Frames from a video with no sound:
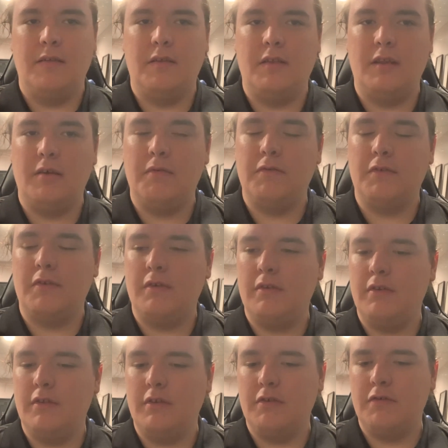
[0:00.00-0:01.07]
That was a good,
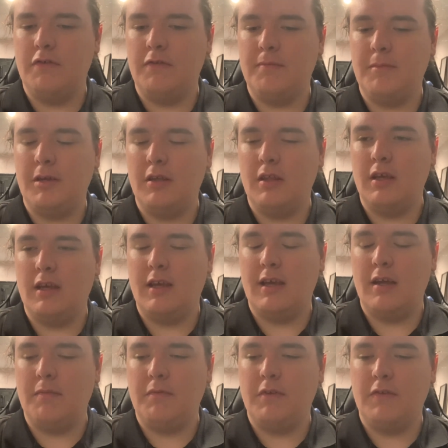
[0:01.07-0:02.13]
delicious meal I
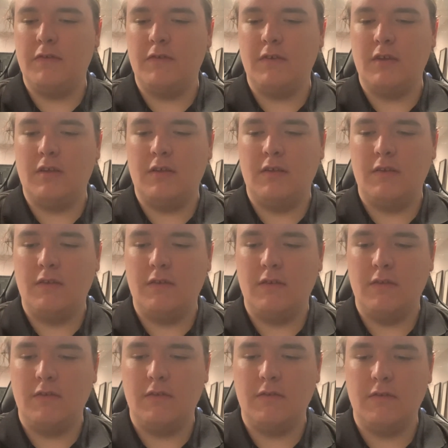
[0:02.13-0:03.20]
had was uh,
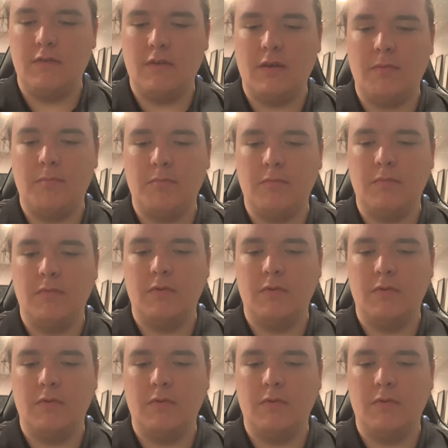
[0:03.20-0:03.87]
some